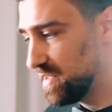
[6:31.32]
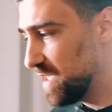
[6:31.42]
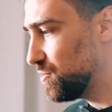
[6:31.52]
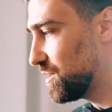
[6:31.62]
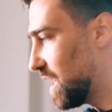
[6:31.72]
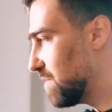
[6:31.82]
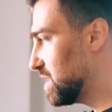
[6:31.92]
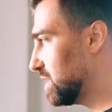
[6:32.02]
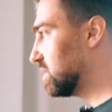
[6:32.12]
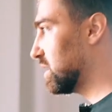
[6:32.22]
And then you come
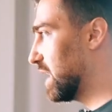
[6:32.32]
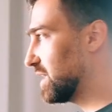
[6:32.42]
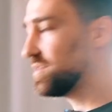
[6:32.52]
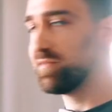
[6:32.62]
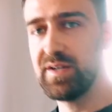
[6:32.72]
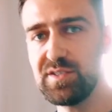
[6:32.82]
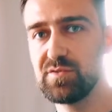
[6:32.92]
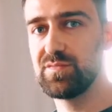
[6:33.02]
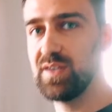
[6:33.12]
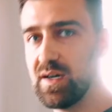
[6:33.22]
in like the rest
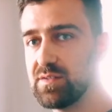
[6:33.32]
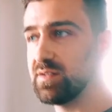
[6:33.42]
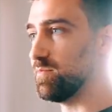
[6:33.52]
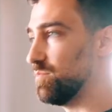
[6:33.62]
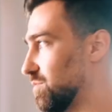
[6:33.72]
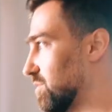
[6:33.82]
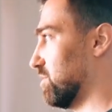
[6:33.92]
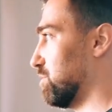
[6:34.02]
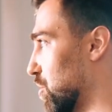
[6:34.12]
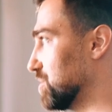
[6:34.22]
of the other
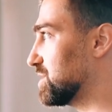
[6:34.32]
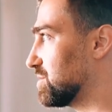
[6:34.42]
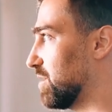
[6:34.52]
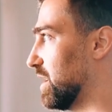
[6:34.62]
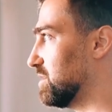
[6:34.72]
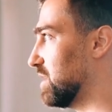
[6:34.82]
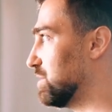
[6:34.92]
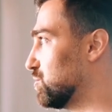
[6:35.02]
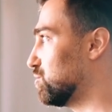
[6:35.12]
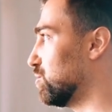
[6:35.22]
bots, right?
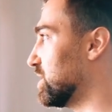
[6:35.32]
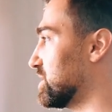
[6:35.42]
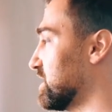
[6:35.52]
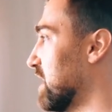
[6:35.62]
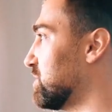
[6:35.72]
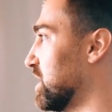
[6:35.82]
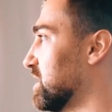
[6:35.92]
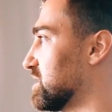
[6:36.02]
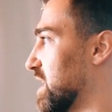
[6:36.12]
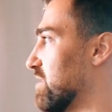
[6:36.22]
And you do the same
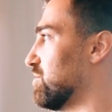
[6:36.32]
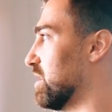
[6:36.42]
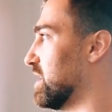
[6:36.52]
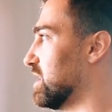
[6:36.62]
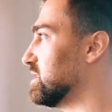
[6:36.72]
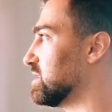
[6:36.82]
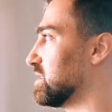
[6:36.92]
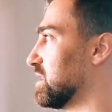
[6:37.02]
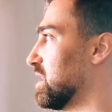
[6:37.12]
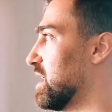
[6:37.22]
thing as everyone
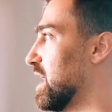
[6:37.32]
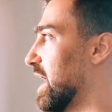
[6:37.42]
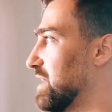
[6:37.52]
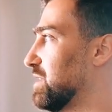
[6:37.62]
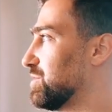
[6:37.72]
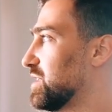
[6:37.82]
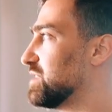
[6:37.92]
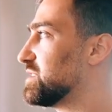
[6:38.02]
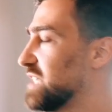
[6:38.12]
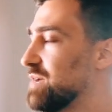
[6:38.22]
else, and then you get
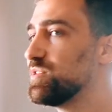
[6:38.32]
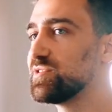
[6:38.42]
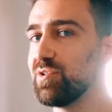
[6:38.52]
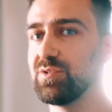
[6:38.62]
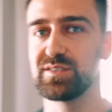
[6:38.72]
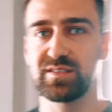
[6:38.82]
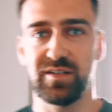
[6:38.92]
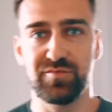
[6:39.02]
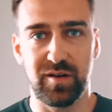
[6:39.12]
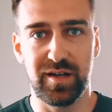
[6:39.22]
the same results as
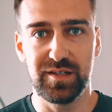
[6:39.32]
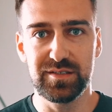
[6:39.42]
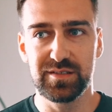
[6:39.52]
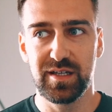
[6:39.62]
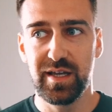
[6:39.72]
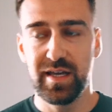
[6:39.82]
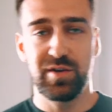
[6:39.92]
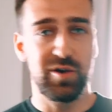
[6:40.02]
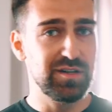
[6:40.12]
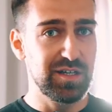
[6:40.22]
everyone else.
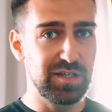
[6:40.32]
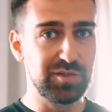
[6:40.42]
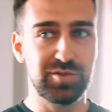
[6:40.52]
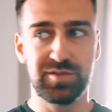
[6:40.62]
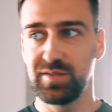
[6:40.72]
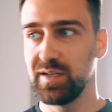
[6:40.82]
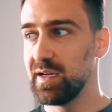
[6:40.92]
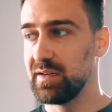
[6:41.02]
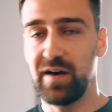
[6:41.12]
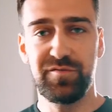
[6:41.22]
You're not that good,
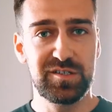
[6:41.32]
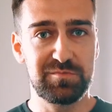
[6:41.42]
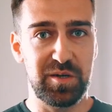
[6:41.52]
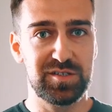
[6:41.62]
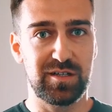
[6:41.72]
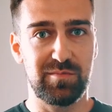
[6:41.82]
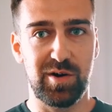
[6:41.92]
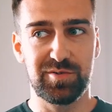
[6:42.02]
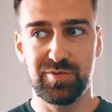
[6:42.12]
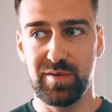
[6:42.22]
nothing special
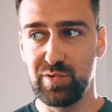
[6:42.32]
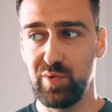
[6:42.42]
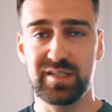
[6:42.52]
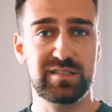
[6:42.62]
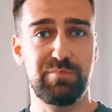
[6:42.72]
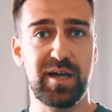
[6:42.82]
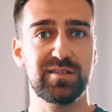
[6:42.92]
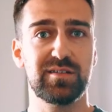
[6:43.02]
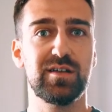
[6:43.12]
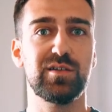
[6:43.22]
about you, and you
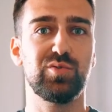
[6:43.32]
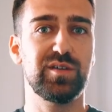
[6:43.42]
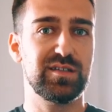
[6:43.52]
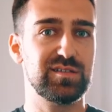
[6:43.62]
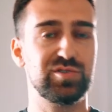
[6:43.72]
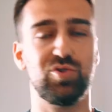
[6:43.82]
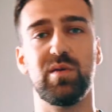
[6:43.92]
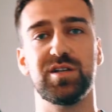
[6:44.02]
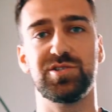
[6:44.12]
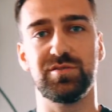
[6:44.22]
expect to get so
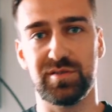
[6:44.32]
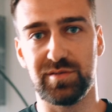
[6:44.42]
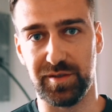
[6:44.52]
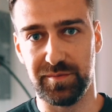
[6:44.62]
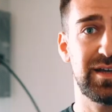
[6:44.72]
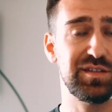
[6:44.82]
much in return.